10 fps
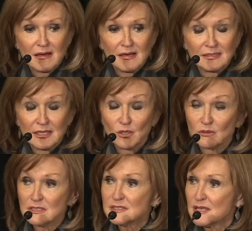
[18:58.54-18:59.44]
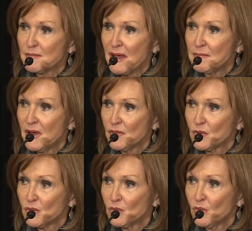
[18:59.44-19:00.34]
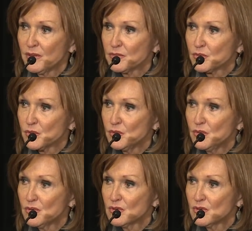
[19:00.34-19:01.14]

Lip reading: an illness that my mother went through